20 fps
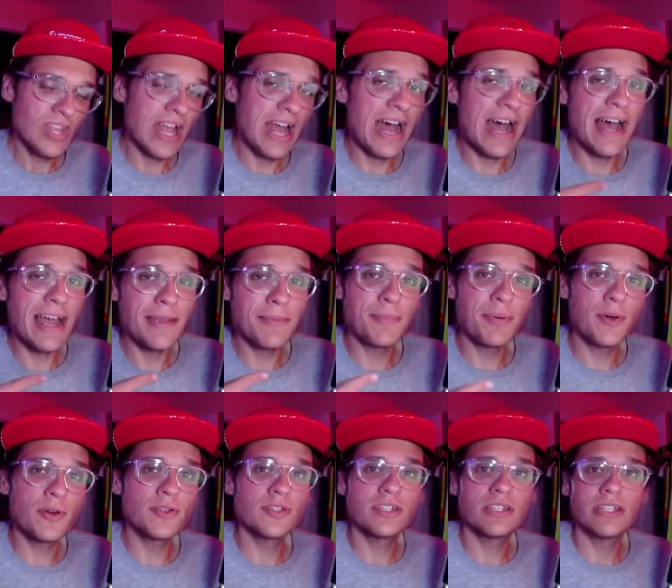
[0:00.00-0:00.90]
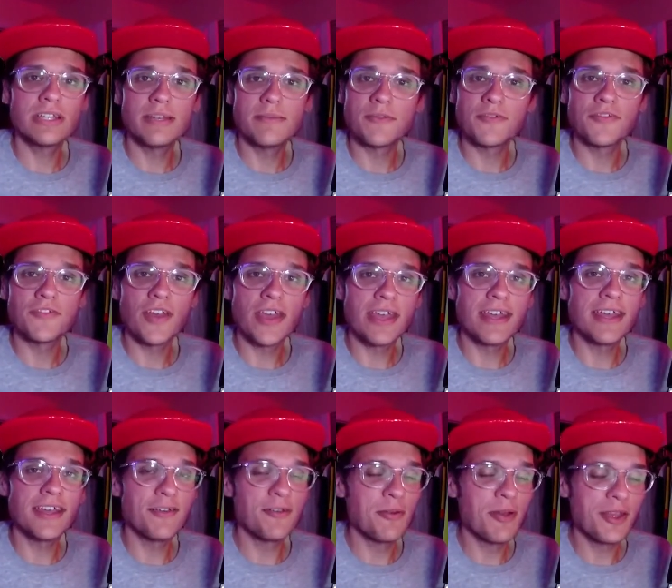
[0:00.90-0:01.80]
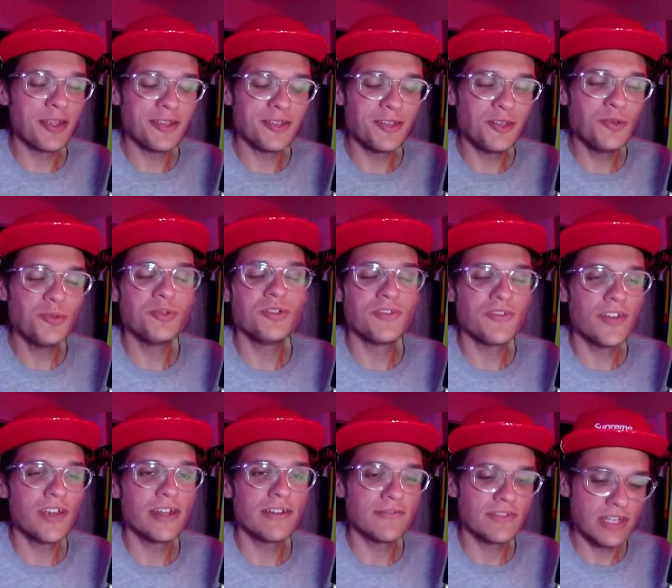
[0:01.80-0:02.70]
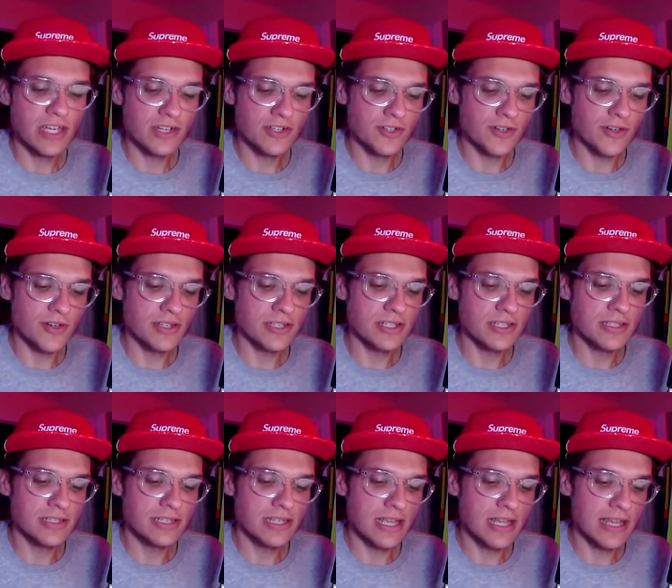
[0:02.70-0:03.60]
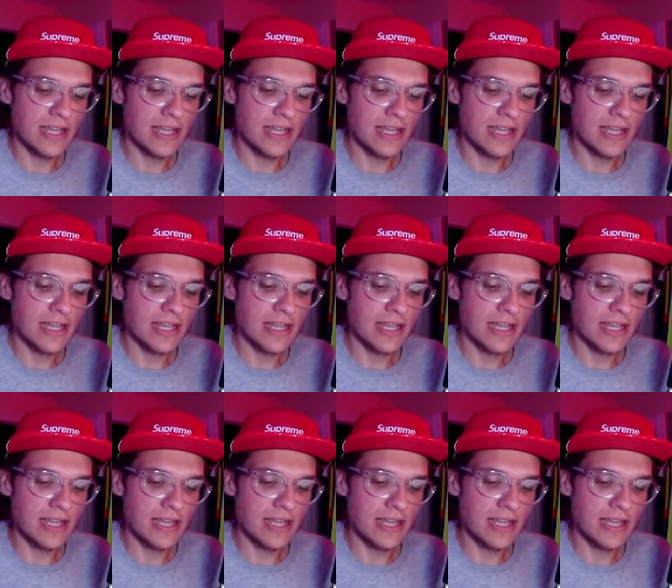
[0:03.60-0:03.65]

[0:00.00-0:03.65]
I personally am a huge fan of Tetris,